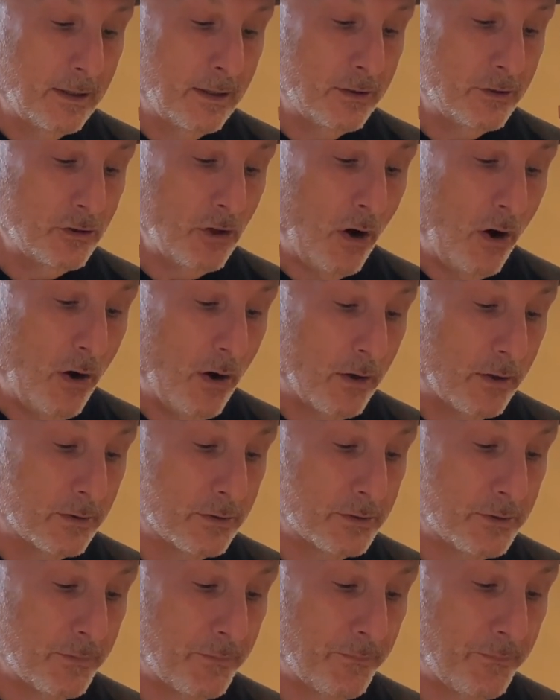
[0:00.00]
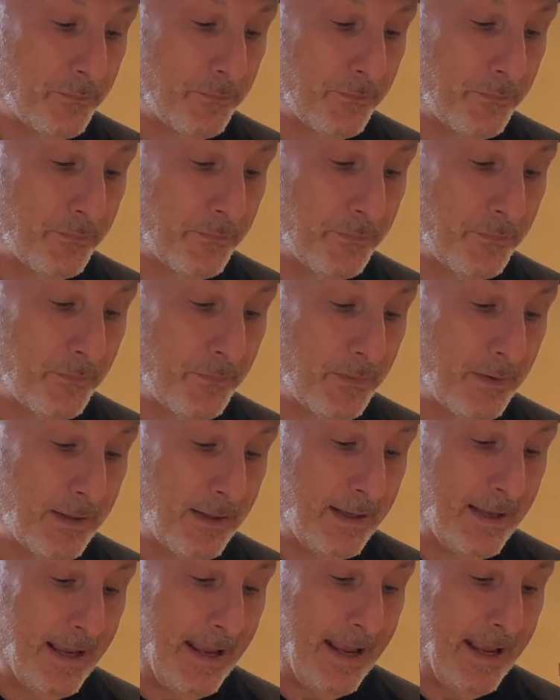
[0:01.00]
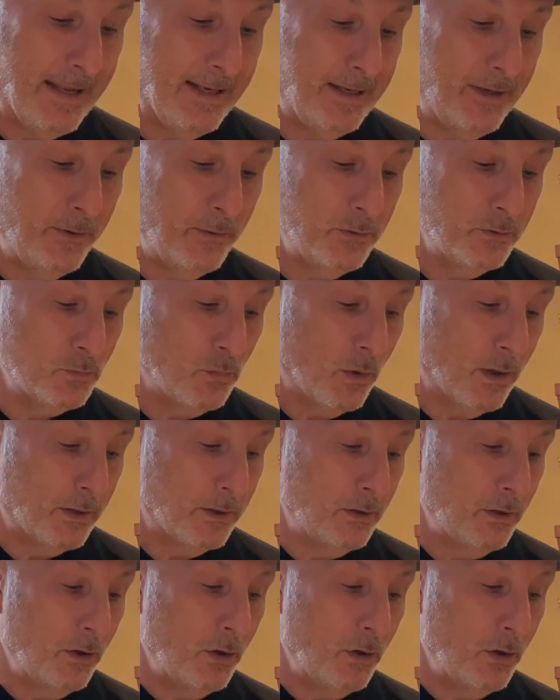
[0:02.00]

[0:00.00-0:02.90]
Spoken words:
dogs. And here's one,